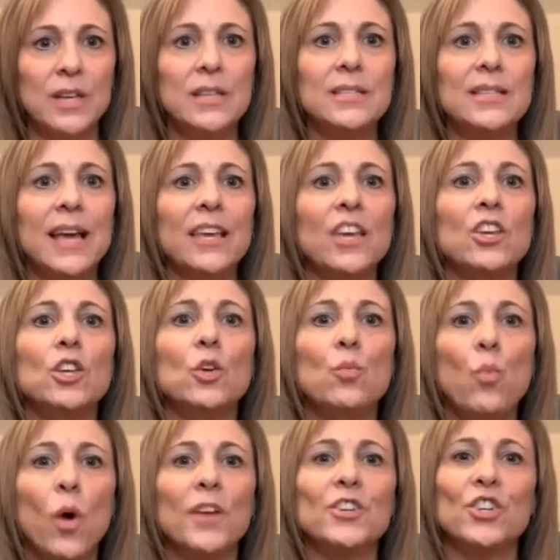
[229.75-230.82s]
Second, you
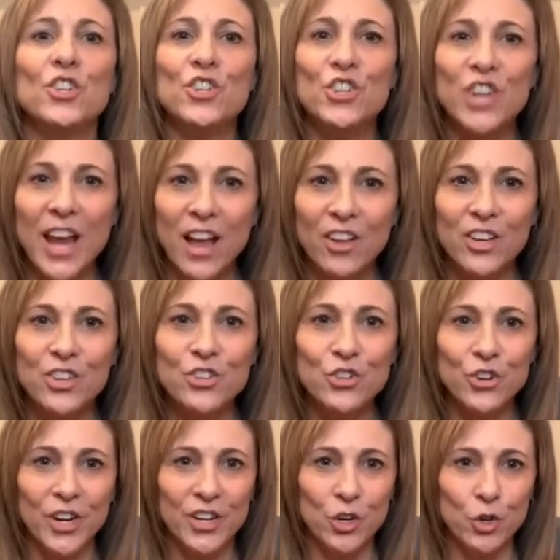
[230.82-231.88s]
want to challenge
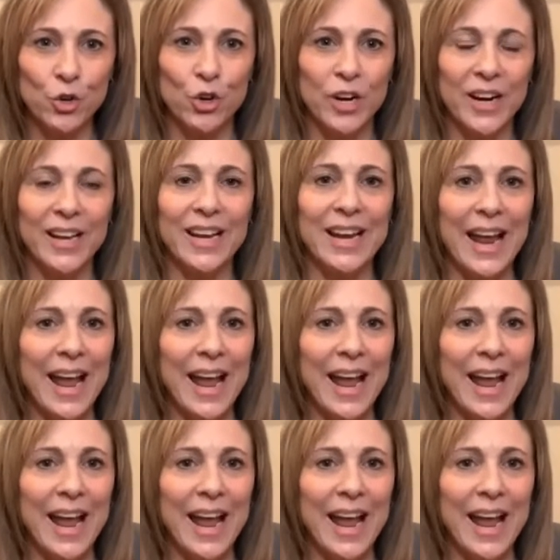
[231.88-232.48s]
your inner critic and